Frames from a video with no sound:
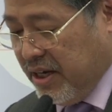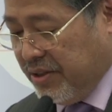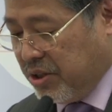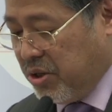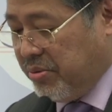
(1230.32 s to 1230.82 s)

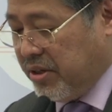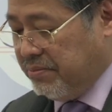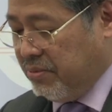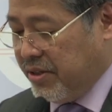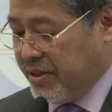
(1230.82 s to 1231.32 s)
The growing
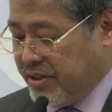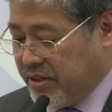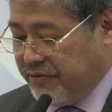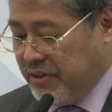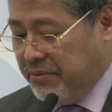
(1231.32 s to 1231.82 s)
importance
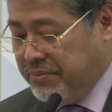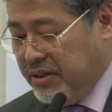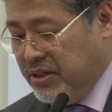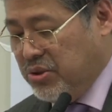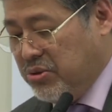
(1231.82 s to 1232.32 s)
of
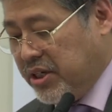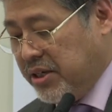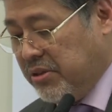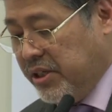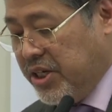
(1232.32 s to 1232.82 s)
Philippine-UK
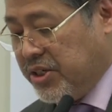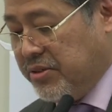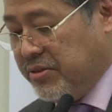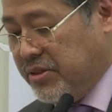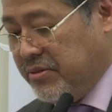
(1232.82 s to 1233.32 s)

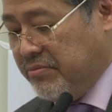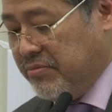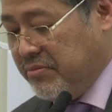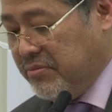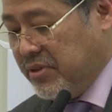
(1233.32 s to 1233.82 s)
relations
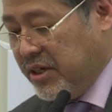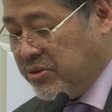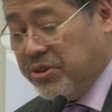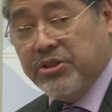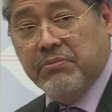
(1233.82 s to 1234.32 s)
has
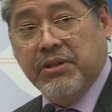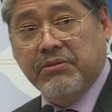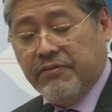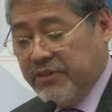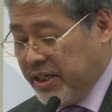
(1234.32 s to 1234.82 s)
also been
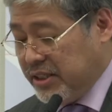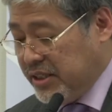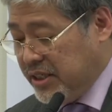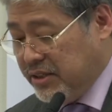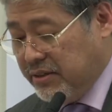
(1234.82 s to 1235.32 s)

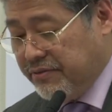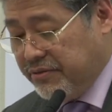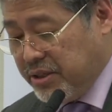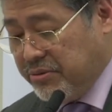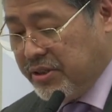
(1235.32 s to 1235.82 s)
reflected in the
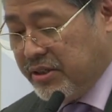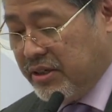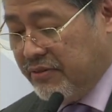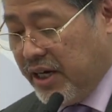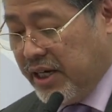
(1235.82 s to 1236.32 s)
frequency
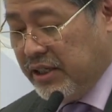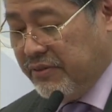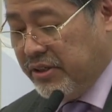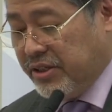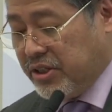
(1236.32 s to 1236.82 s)
of
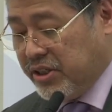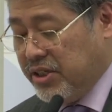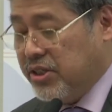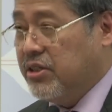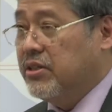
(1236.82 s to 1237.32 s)
high-level
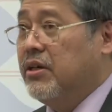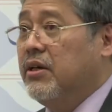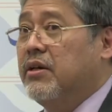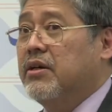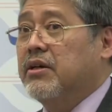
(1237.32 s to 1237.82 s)
exchanges
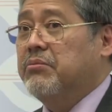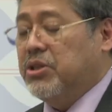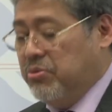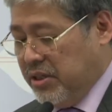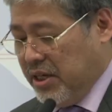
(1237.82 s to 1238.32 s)

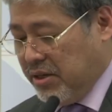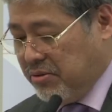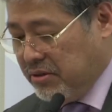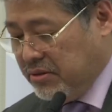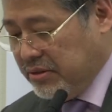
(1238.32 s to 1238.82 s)
between
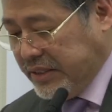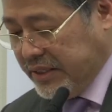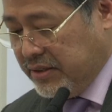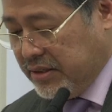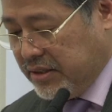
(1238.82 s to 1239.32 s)
our
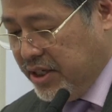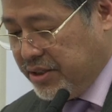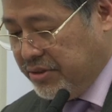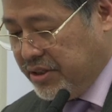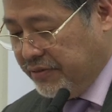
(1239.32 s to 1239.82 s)

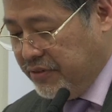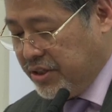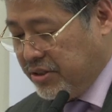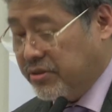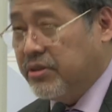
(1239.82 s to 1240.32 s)
country's
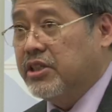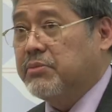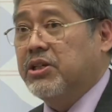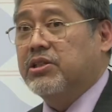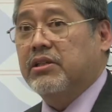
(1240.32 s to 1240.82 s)
officials,
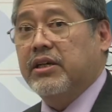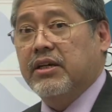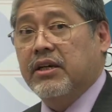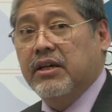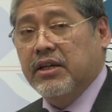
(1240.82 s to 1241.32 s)
especially
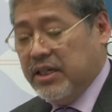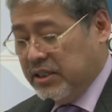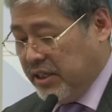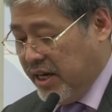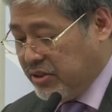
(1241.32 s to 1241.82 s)
in
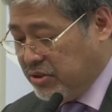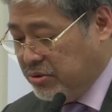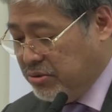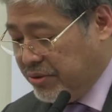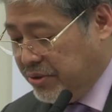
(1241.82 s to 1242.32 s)
the last
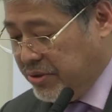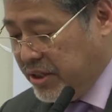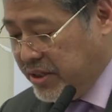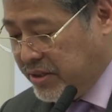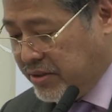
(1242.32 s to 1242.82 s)
2 or 3
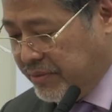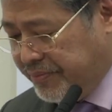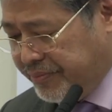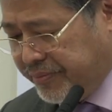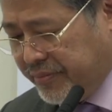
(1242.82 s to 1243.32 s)
years.
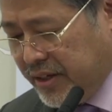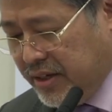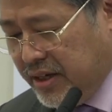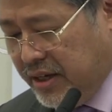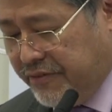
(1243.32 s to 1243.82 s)

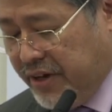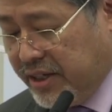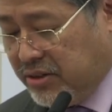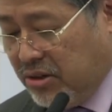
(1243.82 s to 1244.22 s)
In fact,